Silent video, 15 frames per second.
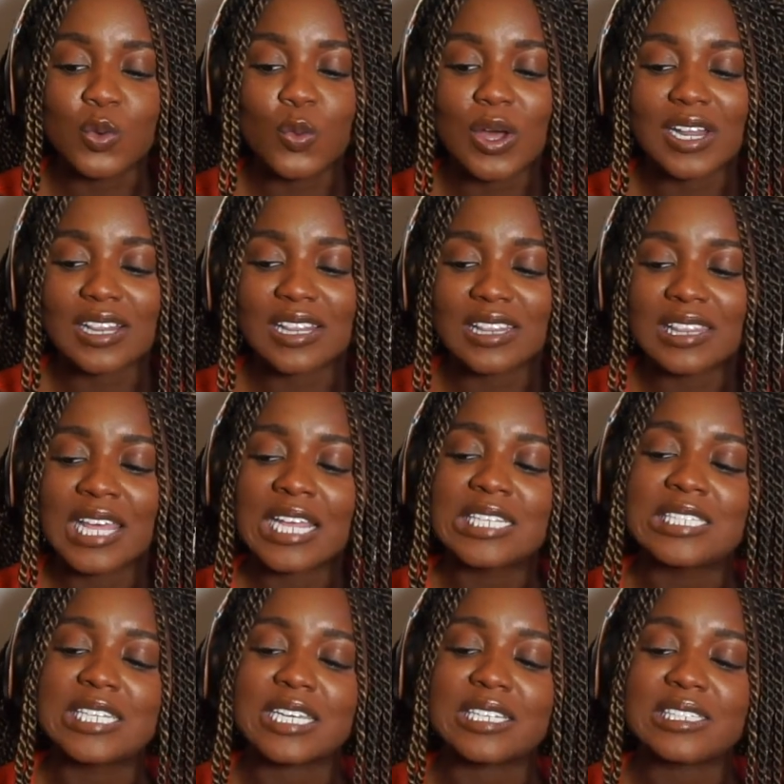what they
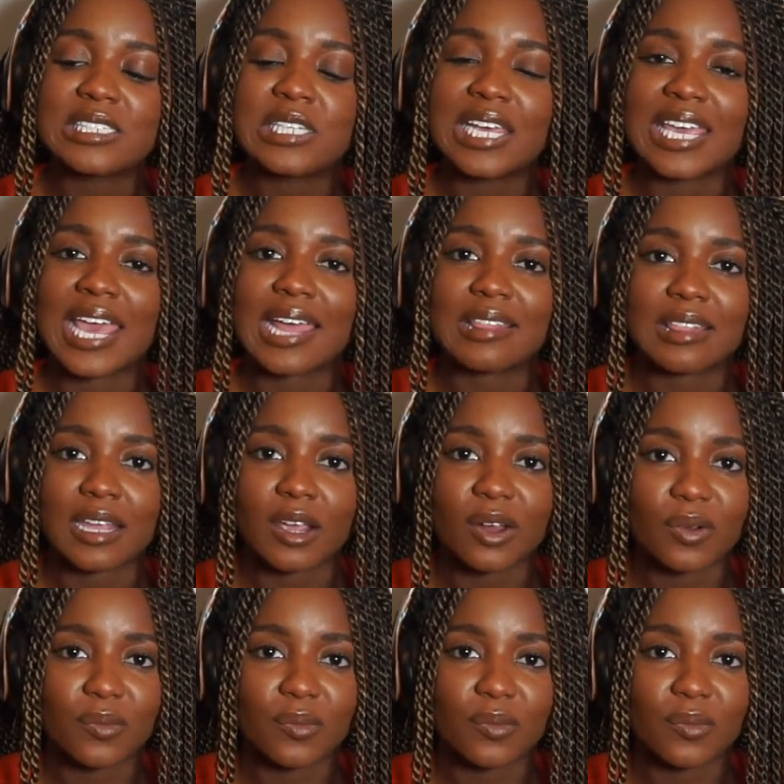did to get there.